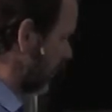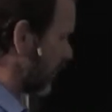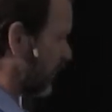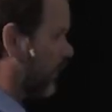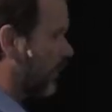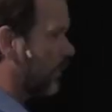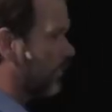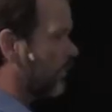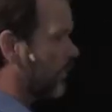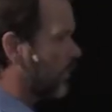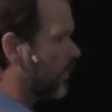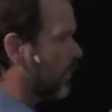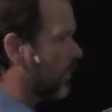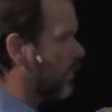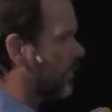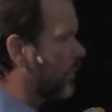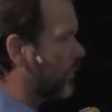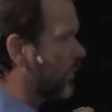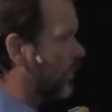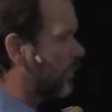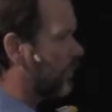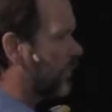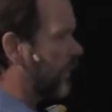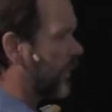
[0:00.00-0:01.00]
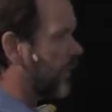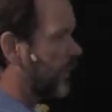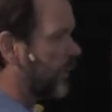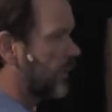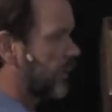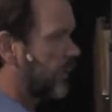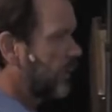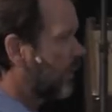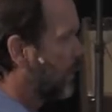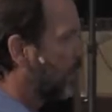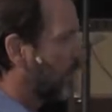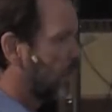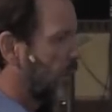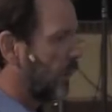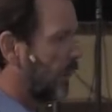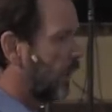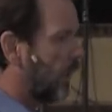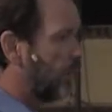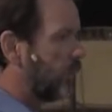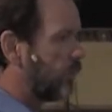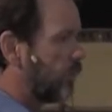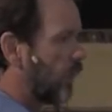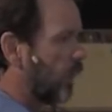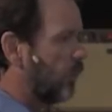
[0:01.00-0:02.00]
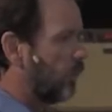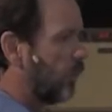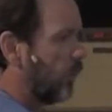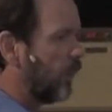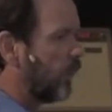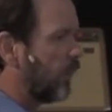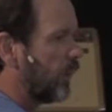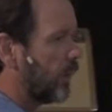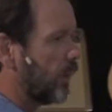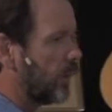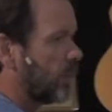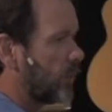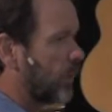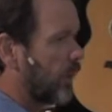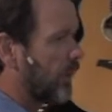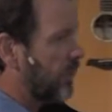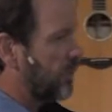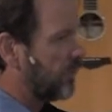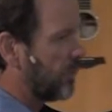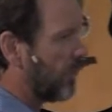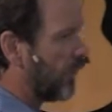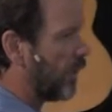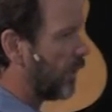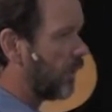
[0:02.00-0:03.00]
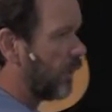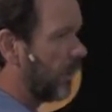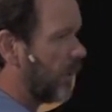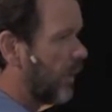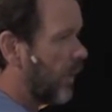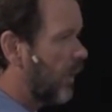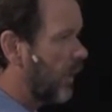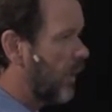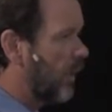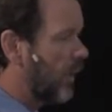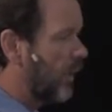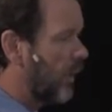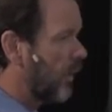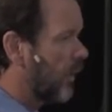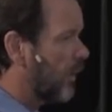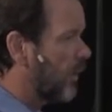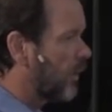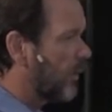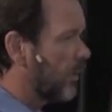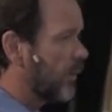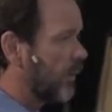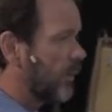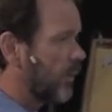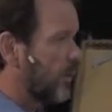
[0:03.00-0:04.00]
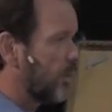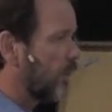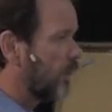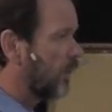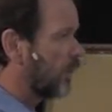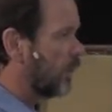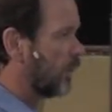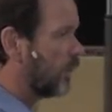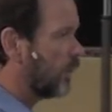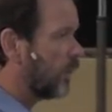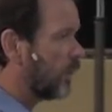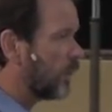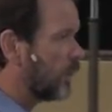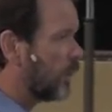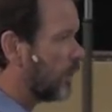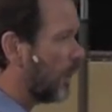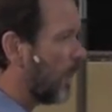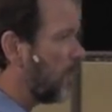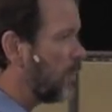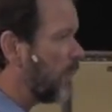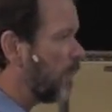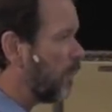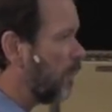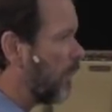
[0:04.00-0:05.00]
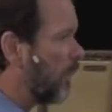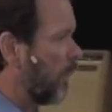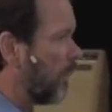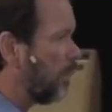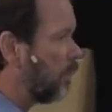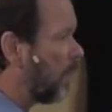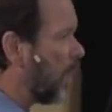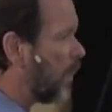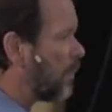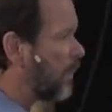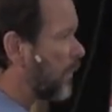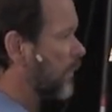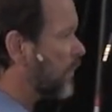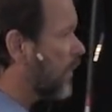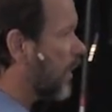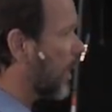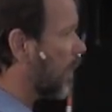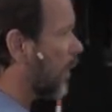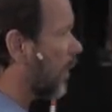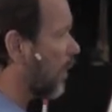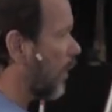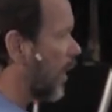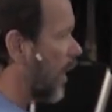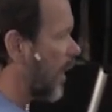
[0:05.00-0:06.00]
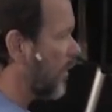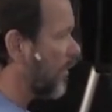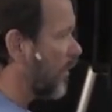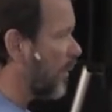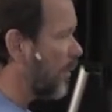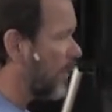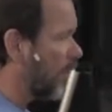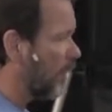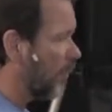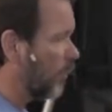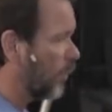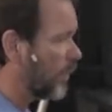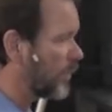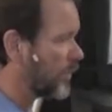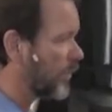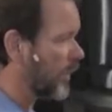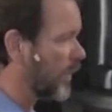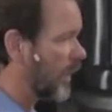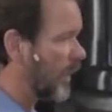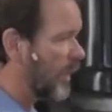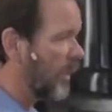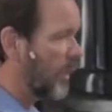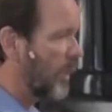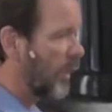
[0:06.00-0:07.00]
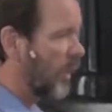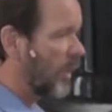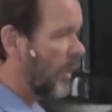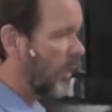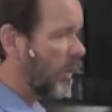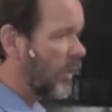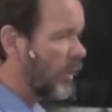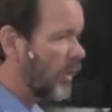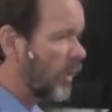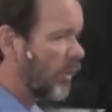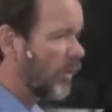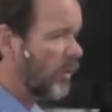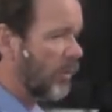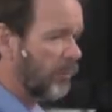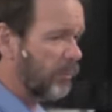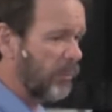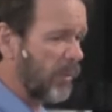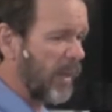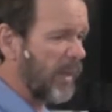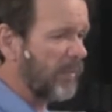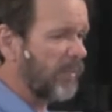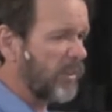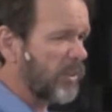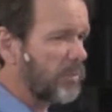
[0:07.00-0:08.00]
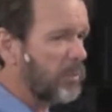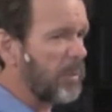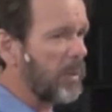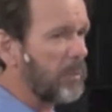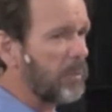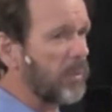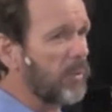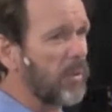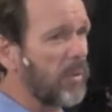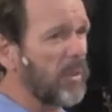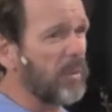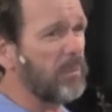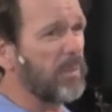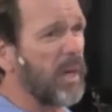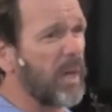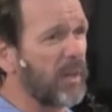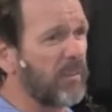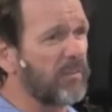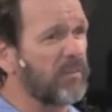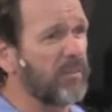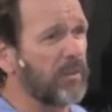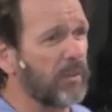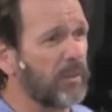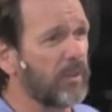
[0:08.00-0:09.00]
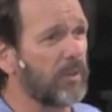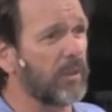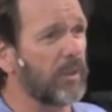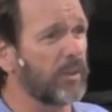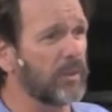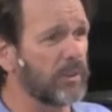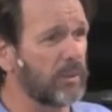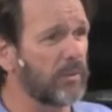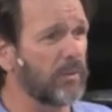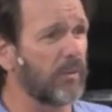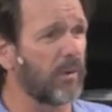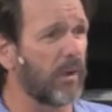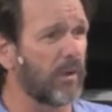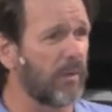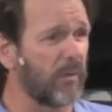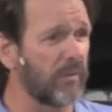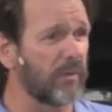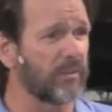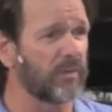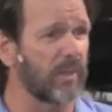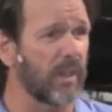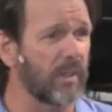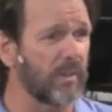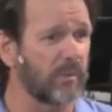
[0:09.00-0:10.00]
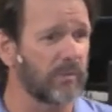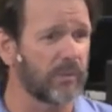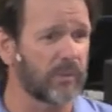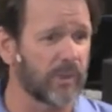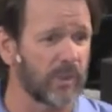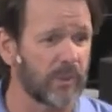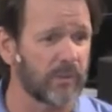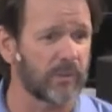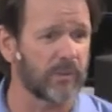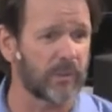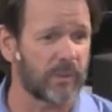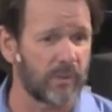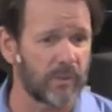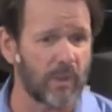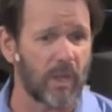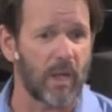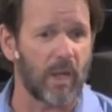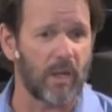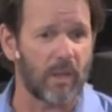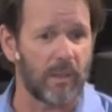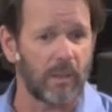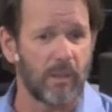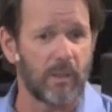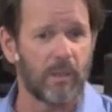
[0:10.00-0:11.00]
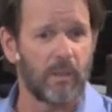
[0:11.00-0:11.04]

he did was lose it because he was unwilling to trust Father. Just, I mean, when Papa's got our life, I, once again, you know, the bravest people on the battlefield are those who already resigned themselves to die.